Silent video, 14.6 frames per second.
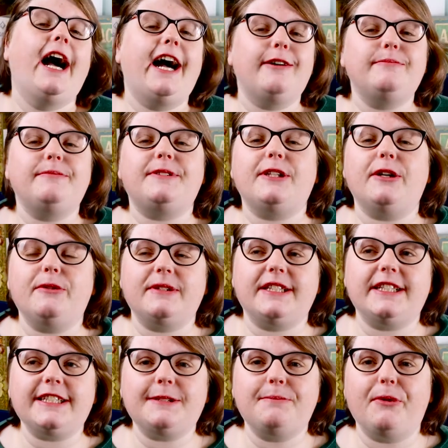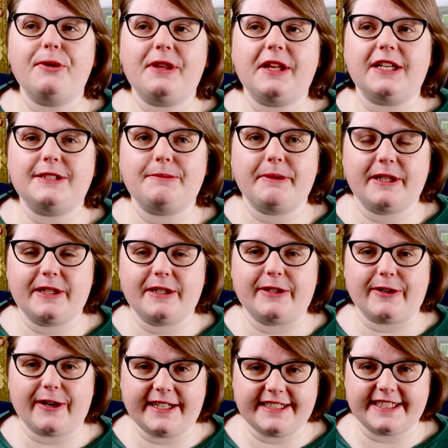Um, so this month has been
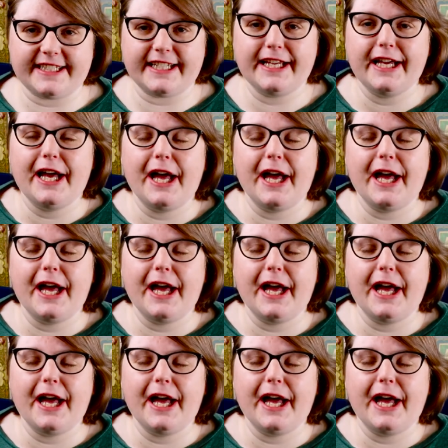crazy.